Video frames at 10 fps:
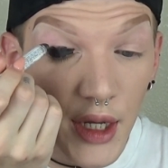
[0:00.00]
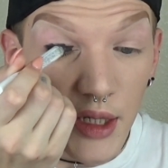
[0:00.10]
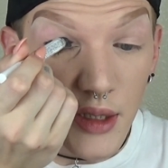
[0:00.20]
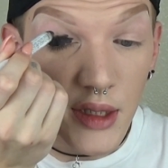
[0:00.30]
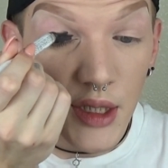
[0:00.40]

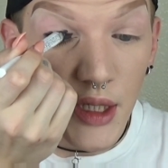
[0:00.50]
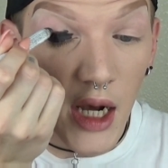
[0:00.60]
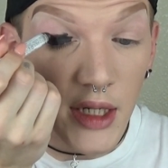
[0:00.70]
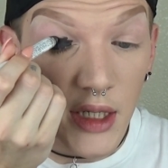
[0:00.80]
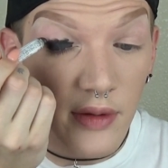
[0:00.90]
and
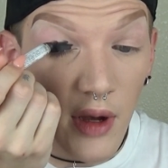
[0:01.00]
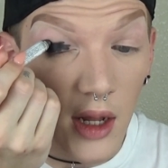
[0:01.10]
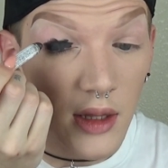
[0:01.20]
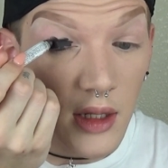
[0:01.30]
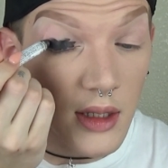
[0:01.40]
seductive
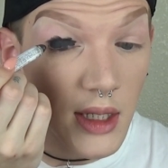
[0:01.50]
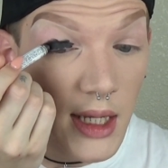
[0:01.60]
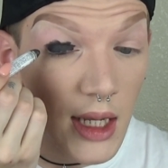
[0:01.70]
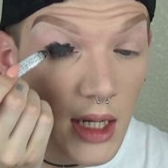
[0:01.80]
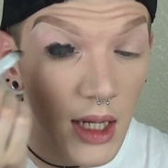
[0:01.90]
on the
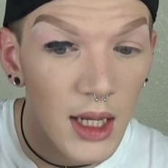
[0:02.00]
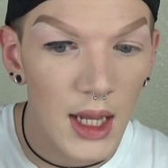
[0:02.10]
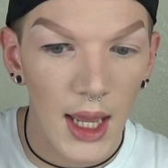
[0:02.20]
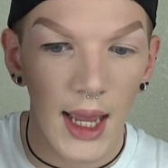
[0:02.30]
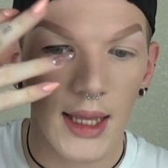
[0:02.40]
lid,
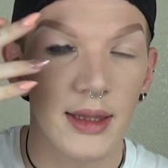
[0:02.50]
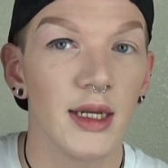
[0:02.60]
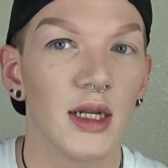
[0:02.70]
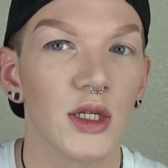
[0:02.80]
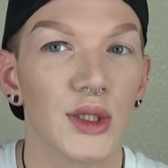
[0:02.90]
and
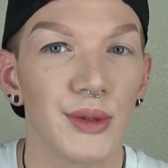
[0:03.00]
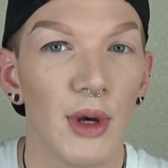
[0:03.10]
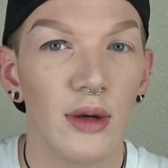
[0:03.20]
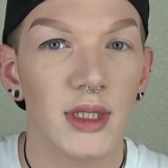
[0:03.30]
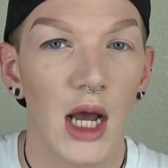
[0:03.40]
then
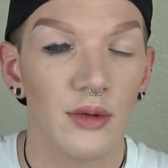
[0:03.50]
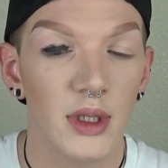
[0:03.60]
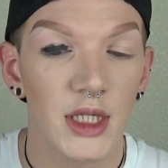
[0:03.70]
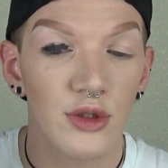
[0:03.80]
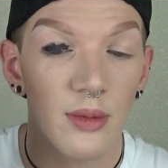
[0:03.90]
smoked out
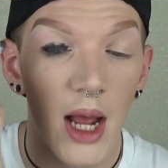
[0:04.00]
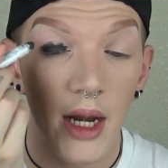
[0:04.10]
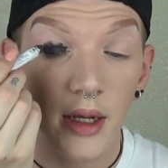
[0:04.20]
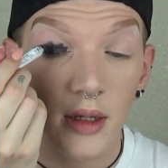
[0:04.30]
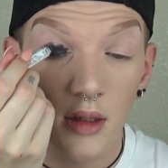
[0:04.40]
really dramatic.